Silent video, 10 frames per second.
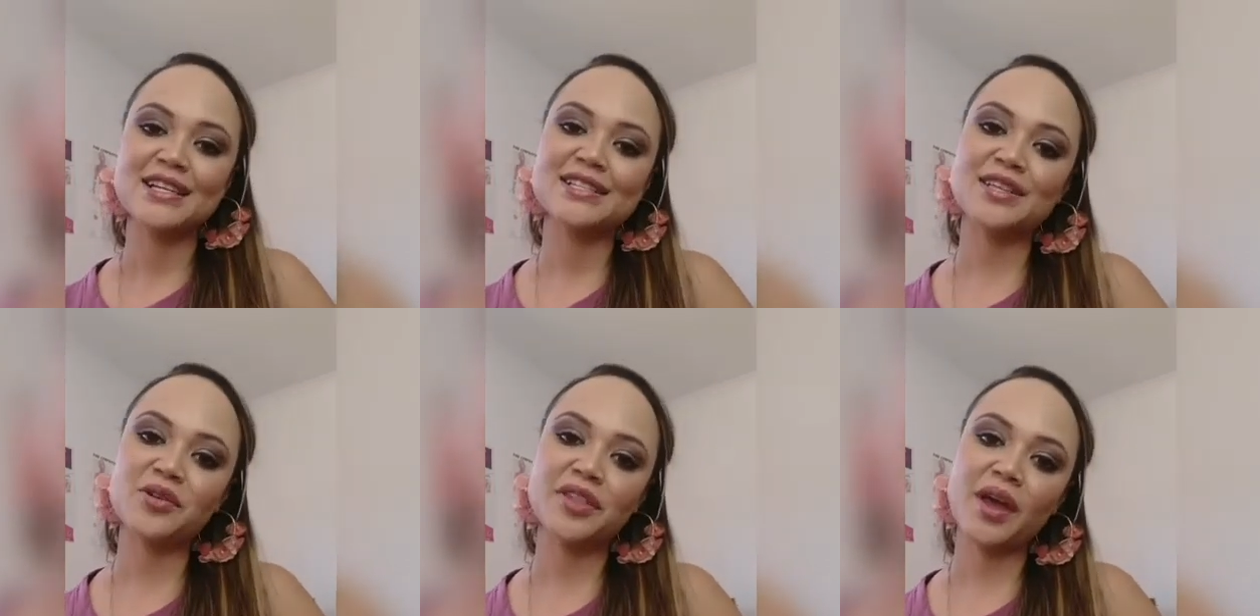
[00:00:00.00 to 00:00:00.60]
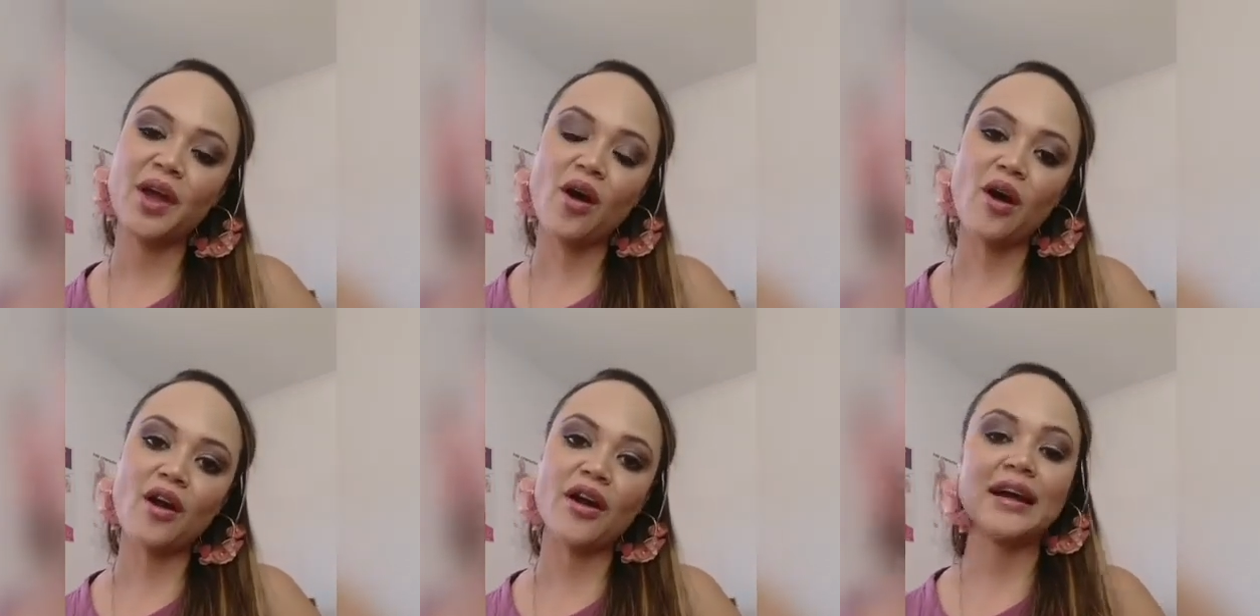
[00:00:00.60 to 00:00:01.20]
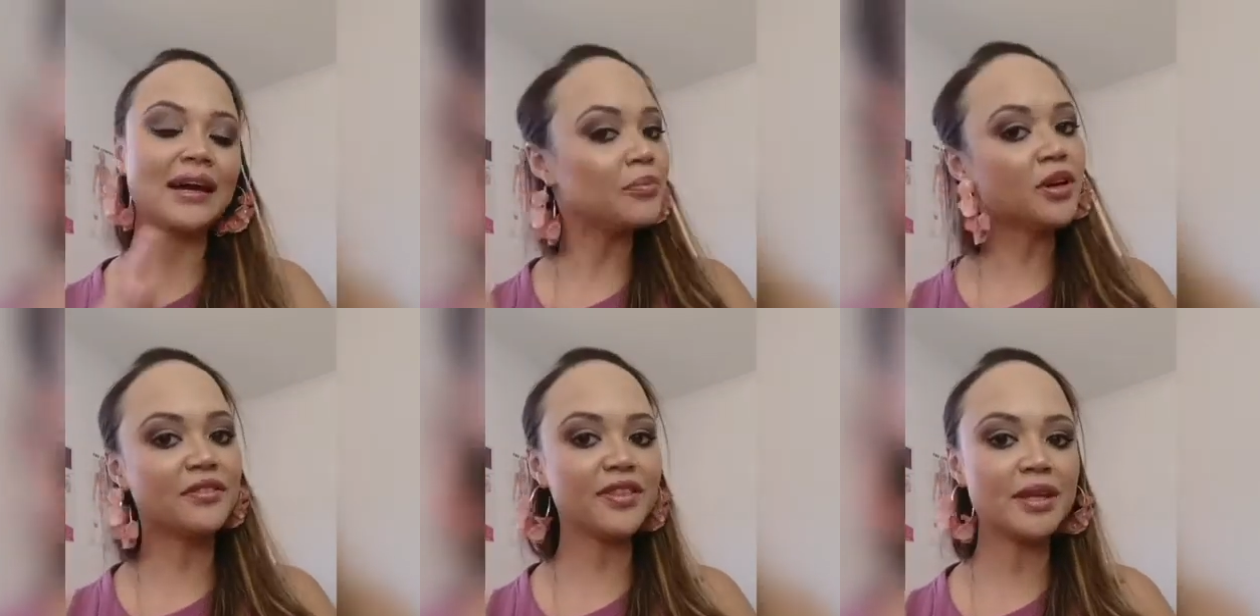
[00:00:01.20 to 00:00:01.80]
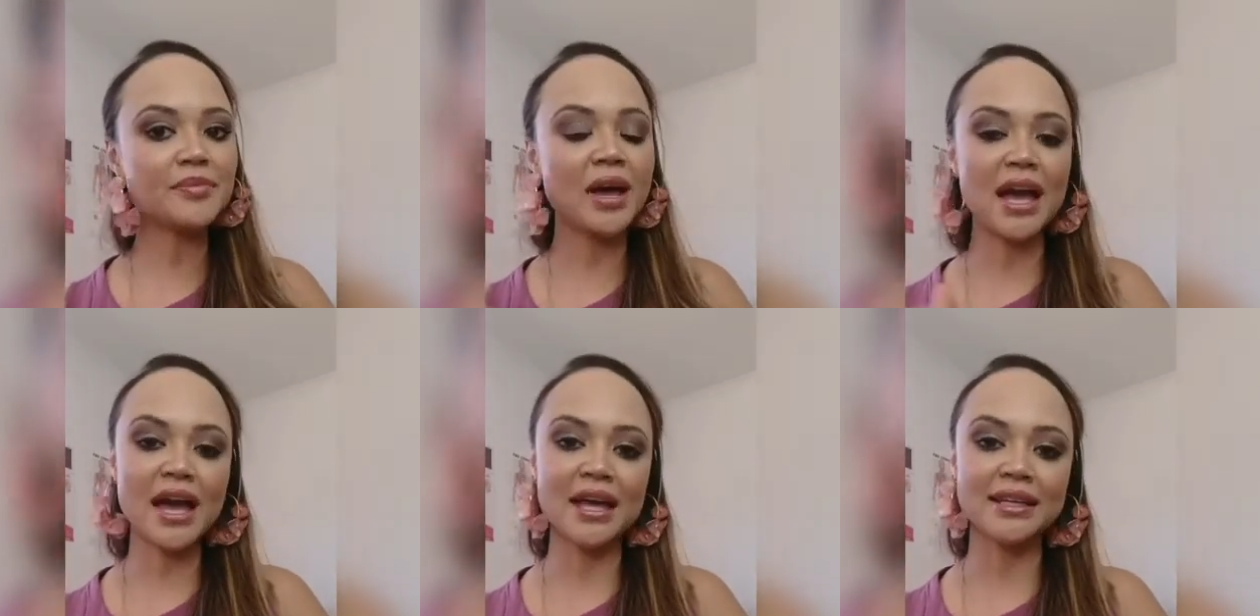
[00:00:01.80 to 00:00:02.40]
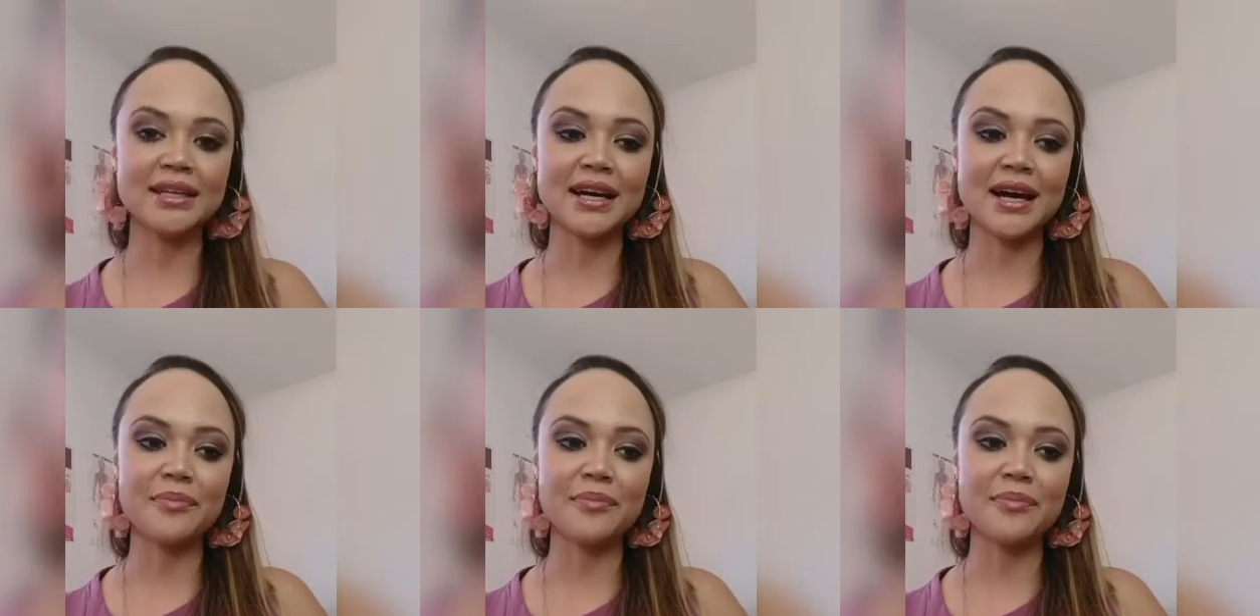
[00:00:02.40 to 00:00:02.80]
So there are a couple of them, and